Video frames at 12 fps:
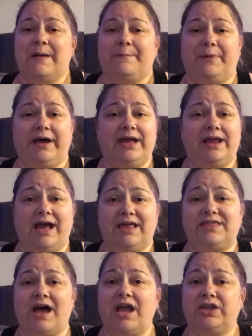But I
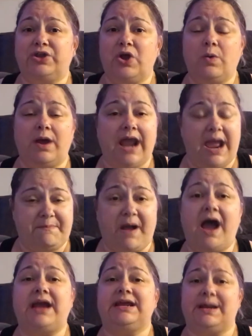thought, you know what, I
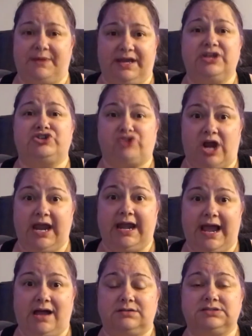bought it, I'm gonna try it
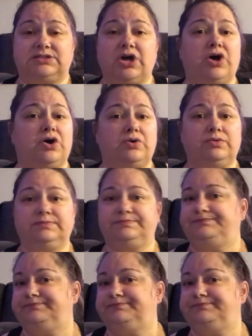out. So